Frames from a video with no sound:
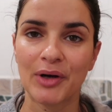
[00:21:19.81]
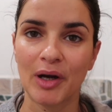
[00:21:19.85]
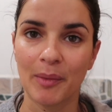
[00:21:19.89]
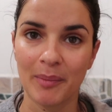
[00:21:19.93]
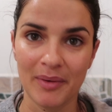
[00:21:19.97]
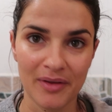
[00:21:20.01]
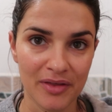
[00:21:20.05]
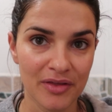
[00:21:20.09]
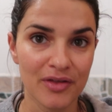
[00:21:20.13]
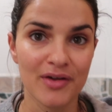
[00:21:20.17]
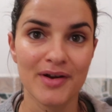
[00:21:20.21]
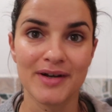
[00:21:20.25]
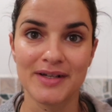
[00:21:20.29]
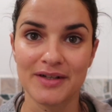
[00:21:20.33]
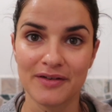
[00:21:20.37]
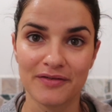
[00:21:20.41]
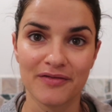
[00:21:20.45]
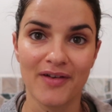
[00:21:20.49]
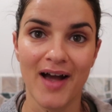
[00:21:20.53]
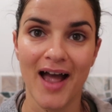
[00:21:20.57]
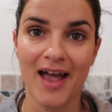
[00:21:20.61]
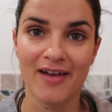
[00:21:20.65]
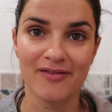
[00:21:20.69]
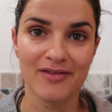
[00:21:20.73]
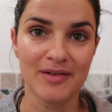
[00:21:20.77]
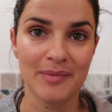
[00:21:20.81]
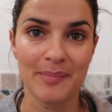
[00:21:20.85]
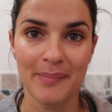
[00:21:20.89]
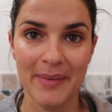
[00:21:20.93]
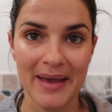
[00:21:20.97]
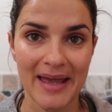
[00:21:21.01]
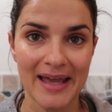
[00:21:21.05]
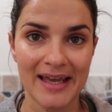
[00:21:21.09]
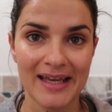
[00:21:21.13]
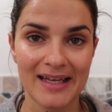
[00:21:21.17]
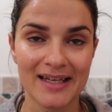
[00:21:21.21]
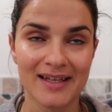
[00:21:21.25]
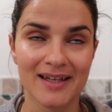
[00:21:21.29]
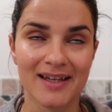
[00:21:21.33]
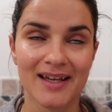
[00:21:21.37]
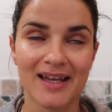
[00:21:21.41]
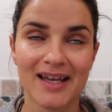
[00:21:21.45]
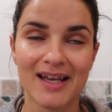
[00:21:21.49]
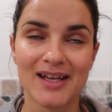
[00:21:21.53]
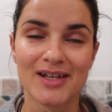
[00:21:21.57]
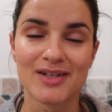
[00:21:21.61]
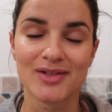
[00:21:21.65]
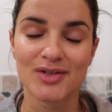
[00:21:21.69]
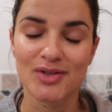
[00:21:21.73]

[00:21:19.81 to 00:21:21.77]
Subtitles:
gonna be 35 in May.